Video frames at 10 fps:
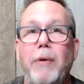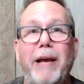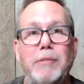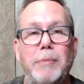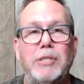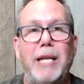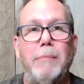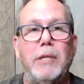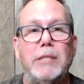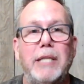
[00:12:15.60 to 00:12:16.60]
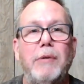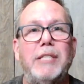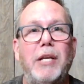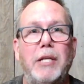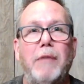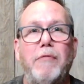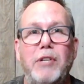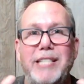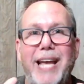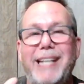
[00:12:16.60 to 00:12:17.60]
we have some of the same books they were selling them
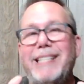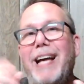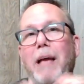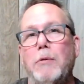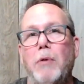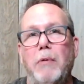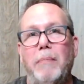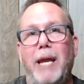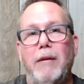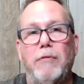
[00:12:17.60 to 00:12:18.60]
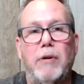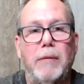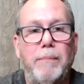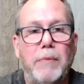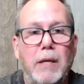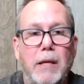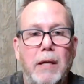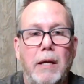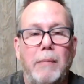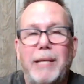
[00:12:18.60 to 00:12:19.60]
for 10 times what we paid for them
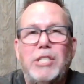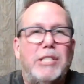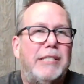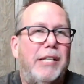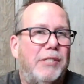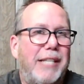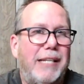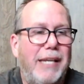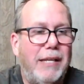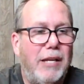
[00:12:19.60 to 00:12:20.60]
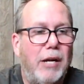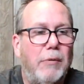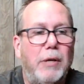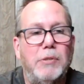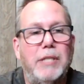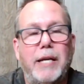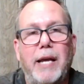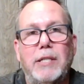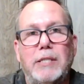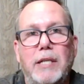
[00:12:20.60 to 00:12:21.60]
but that's just a sales technique you know we're used to that
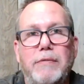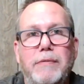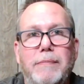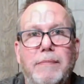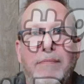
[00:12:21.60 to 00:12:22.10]
kind of stuff